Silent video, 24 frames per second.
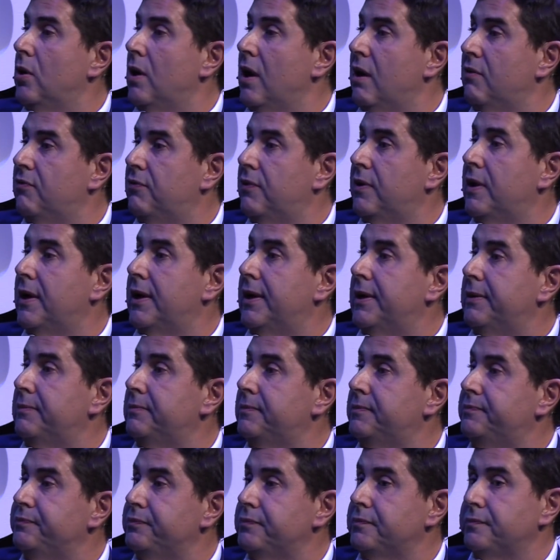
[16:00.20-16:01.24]
to have
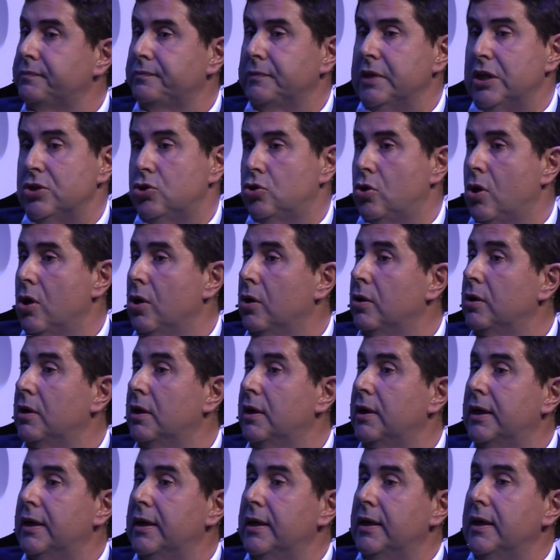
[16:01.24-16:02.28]

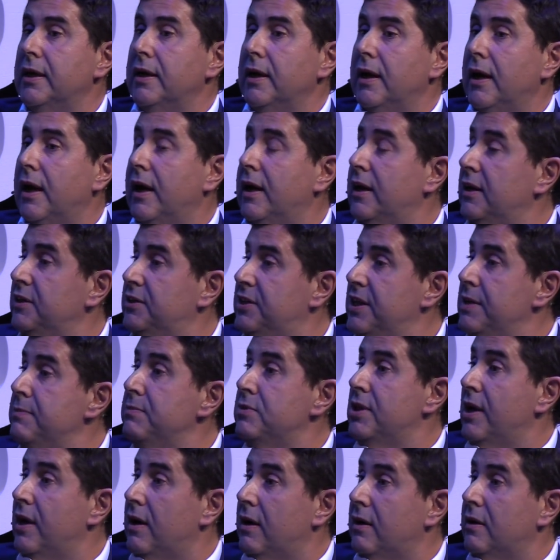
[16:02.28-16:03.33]
strong
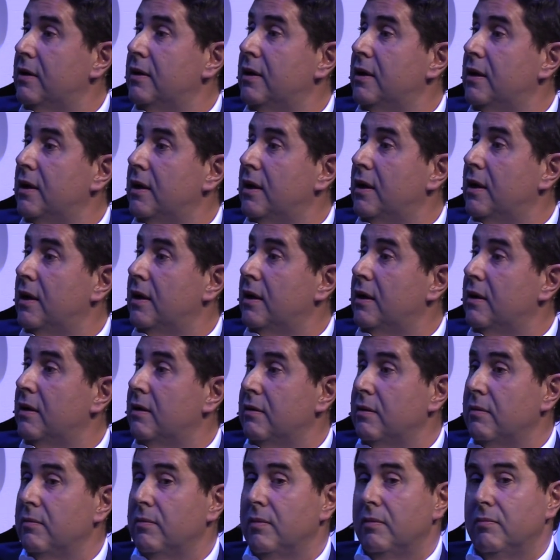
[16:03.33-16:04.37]
teams there,
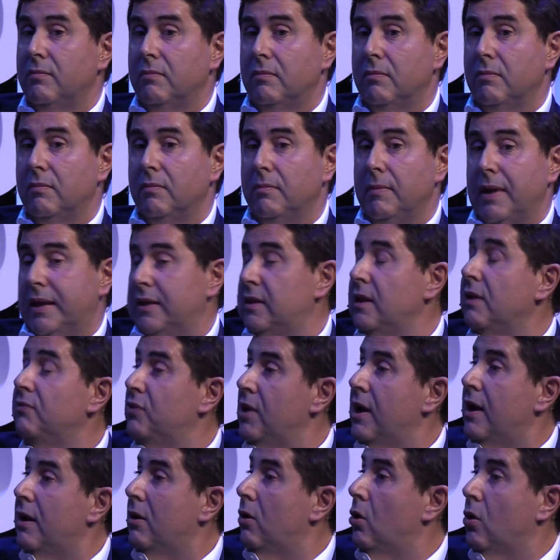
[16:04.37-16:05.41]
better if
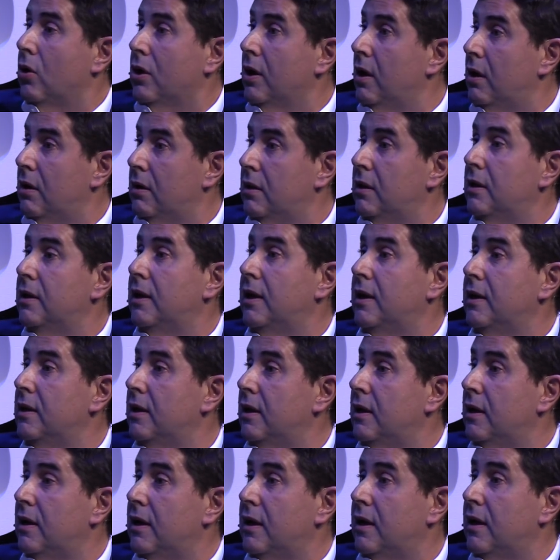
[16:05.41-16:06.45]
they are local
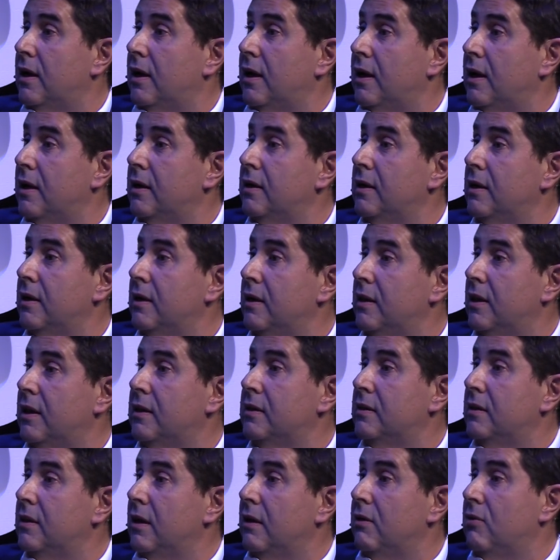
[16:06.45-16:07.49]
and
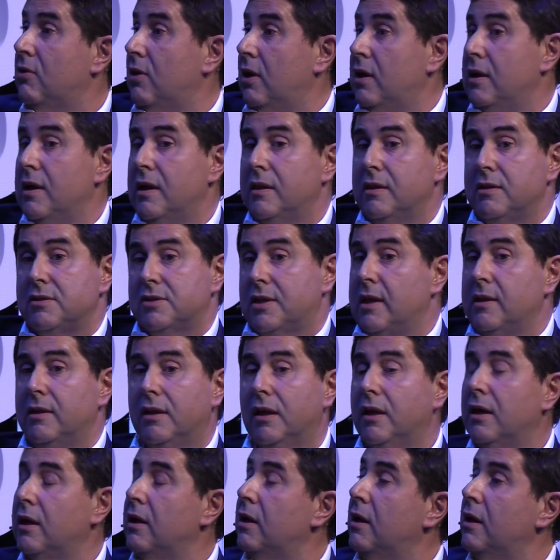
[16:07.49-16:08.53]
that they really understand
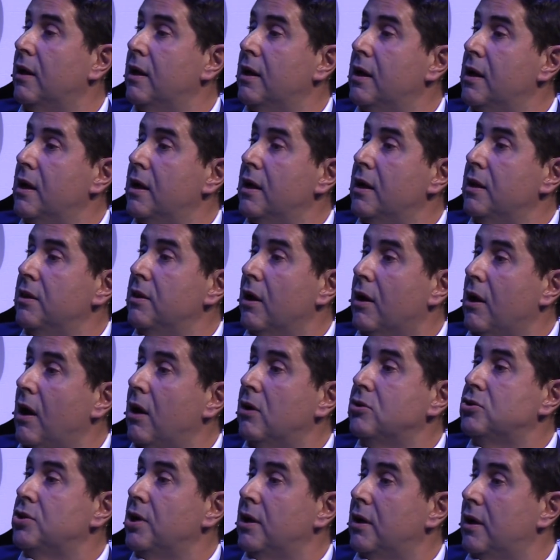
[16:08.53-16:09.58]
the
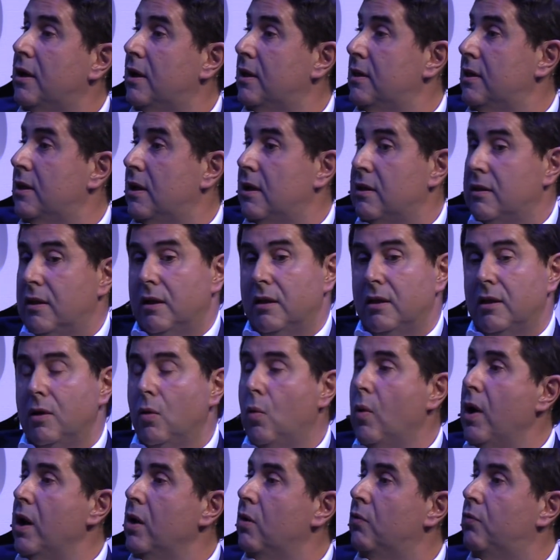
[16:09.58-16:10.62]
culture and the
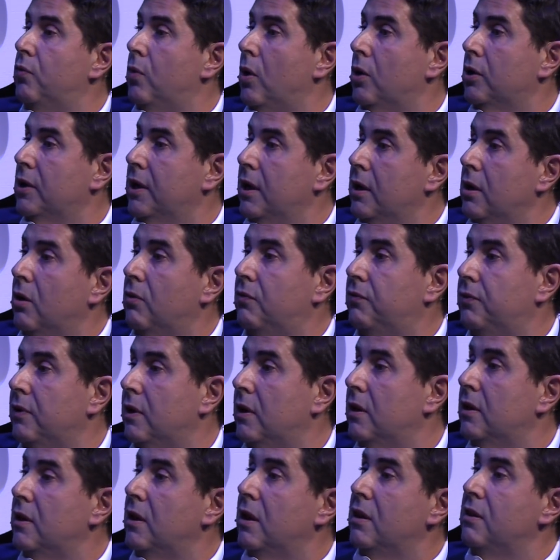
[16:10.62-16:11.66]
way of working of
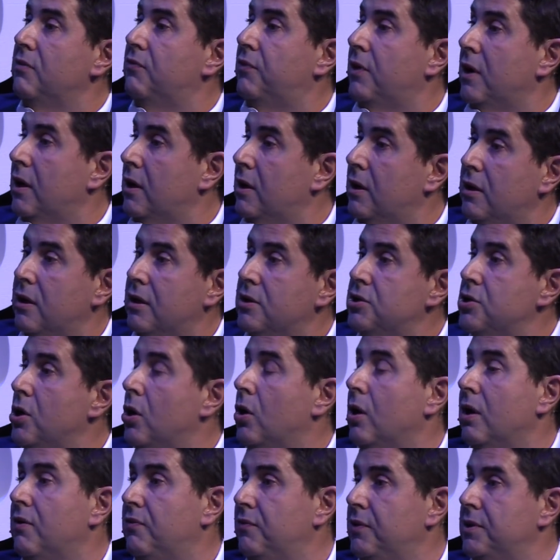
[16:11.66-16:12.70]
the different
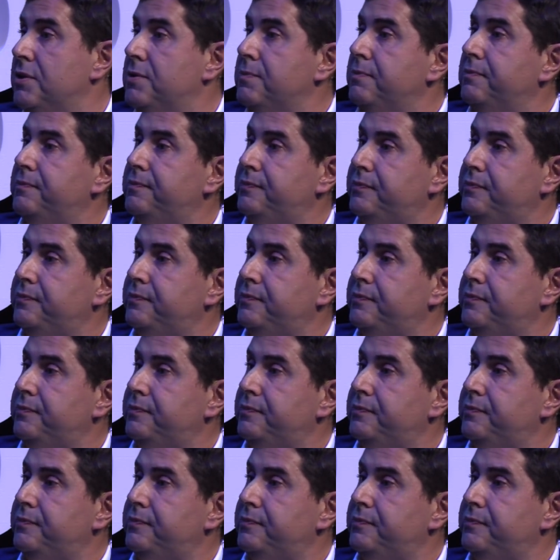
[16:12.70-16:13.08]
geographies.